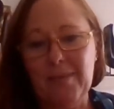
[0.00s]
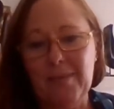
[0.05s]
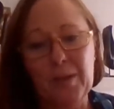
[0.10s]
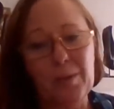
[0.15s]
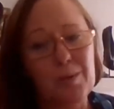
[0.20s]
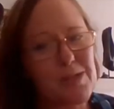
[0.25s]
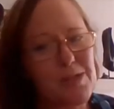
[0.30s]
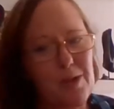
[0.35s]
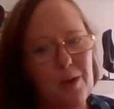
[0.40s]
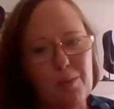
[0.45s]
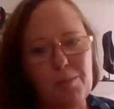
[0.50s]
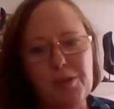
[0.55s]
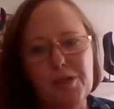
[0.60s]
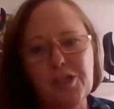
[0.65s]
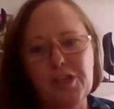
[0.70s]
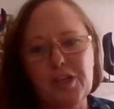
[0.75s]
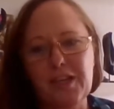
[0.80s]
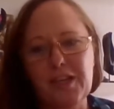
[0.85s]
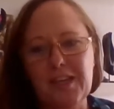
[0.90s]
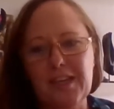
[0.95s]
It was an
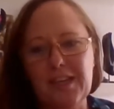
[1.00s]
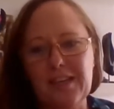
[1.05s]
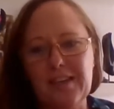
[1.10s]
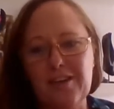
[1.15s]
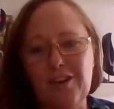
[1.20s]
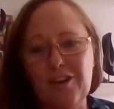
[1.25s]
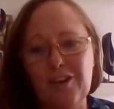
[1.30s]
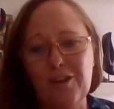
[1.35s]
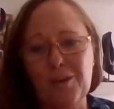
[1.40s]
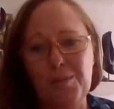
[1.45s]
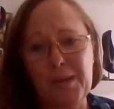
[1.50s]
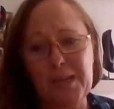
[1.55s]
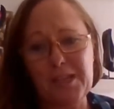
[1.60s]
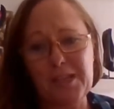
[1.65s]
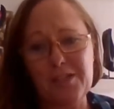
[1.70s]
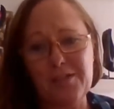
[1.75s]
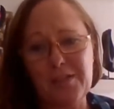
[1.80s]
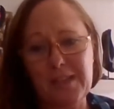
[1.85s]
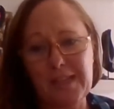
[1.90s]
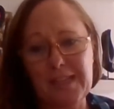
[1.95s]
opportunity to go to the
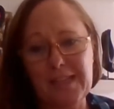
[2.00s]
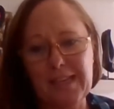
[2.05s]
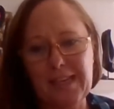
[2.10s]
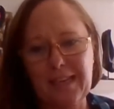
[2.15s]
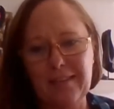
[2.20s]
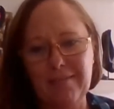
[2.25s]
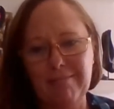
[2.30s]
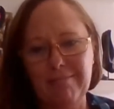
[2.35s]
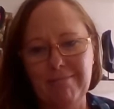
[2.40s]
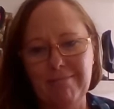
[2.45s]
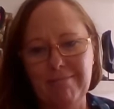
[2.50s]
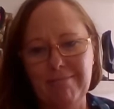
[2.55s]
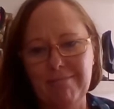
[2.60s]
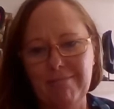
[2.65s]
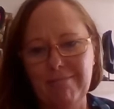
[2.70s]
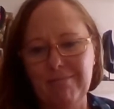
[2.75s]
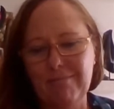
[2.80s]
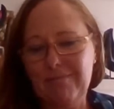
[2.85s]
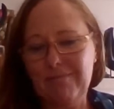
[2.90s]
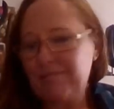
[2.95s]
beach for the day.
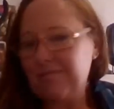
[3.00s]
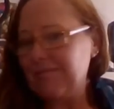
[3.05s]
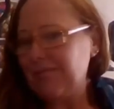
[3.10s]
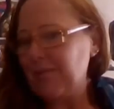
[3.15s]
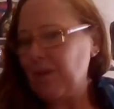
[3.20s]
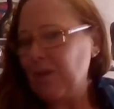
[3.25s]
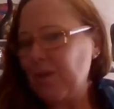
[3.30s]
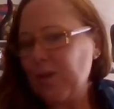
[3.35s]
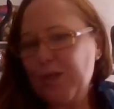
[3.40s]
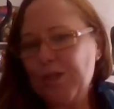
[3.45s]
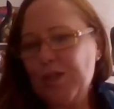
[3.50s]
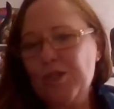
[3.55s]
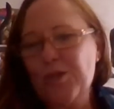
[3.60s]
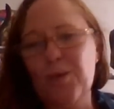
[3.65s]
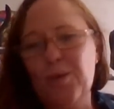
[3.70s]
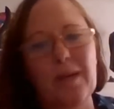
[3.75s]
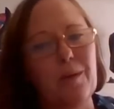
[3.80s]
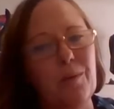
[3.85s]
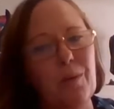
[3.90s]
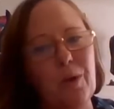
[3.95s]
Couldn't
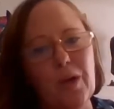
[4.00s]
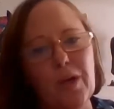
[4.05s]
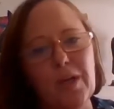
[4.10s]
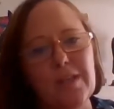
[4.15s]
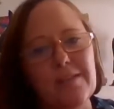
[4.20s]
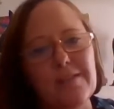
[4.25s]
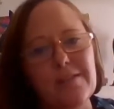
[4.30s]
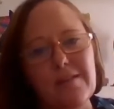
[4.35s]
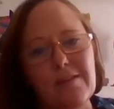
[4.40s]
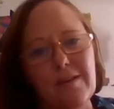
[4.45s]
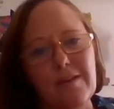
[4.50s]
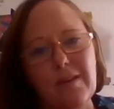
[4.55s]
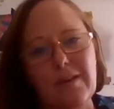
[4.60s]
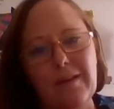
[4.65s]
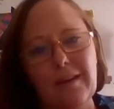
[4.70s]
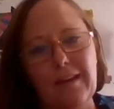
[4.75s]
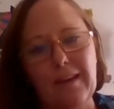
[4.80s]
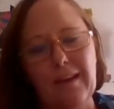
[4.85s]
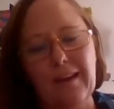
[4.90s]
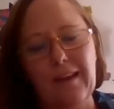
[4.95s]
do any work.
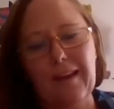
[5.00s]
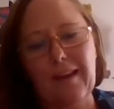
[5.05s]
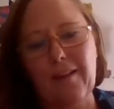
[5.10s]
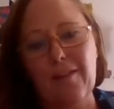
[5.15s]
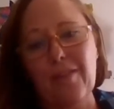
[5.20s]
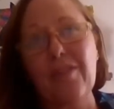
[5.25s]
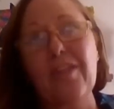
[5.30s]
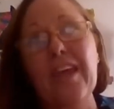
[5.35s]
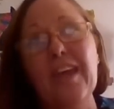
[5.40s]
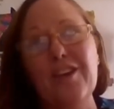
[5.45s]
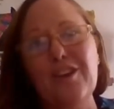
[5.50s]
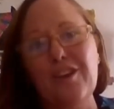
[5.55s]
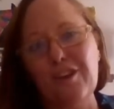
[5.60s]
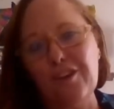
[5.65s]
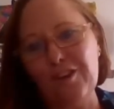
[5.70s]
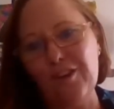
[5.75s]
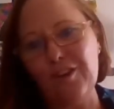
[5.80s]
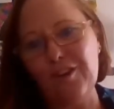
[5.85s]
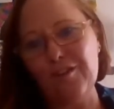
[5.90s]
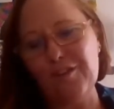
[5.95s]
So thank
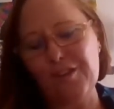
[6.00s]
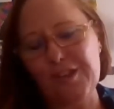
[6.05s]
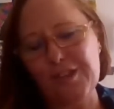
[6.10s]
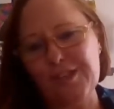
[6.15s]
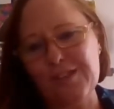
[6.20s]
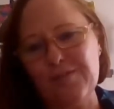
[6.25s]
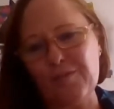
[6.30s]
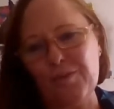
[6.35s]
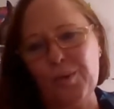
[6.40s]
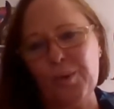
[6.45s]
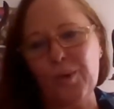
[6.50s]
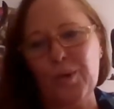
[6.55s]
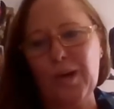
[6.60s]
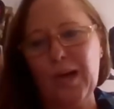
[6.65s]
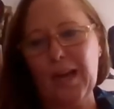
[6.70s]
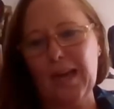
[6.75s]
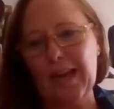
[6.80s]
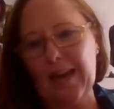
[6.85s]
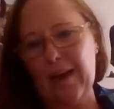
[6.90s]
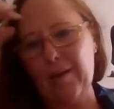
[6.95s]
you, universe,
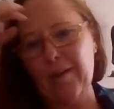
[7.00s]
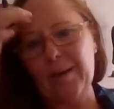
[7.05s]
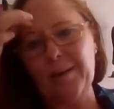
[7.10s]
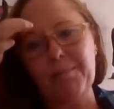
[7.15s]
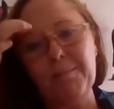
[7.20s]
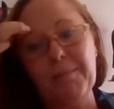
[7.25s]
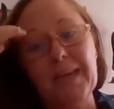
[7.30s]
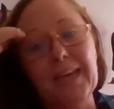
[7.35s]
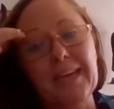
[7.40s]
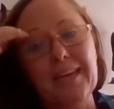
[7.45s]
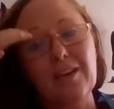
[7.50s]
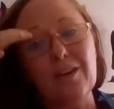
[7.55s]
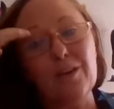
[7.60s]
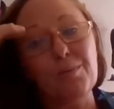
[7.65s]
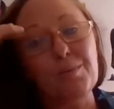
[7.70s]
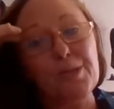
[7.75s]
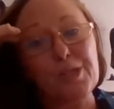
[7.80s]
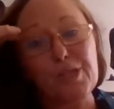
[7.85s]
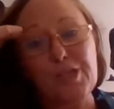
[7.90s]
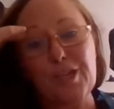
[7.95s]
for allowing me an
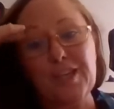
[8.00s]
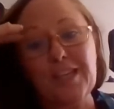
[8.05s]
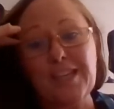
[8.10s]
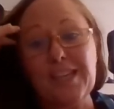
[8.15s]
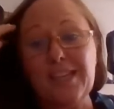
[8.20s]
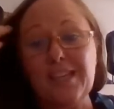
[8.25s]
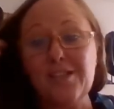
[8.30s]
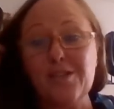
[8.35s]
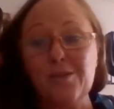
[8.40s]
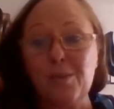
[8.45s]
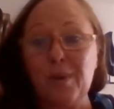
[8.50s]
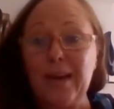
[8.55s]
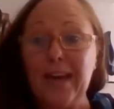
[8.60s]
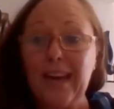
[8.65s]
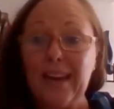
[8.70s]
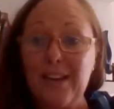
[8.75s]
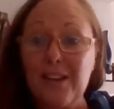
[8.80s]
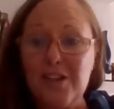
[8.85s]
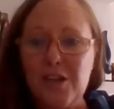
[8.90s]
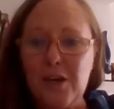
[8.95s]
opportunity to
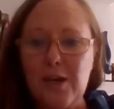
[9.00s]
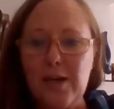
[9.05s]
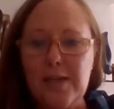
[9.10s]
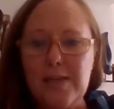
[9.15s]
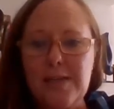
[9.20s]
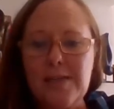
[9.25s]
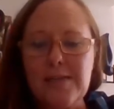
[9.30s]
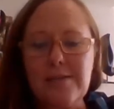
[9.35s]
re-energize.